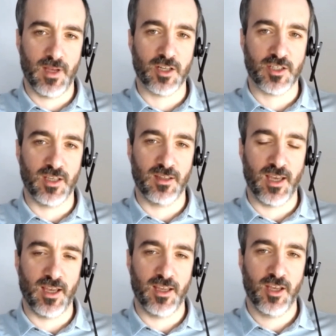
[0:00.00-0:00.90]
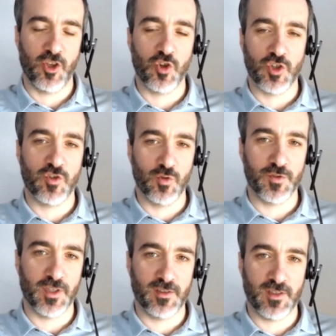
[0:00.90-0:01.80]
actually use a tool
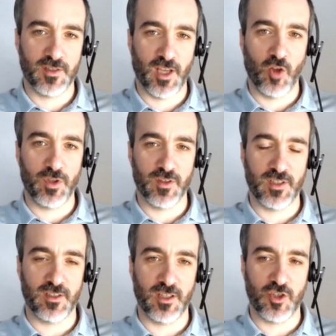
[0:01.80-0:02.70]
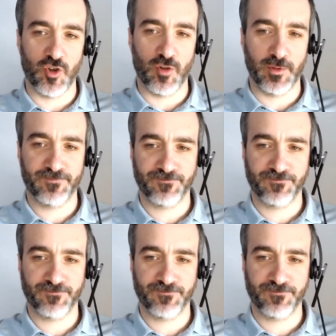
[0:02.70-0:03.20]
to help with your day-to-day job.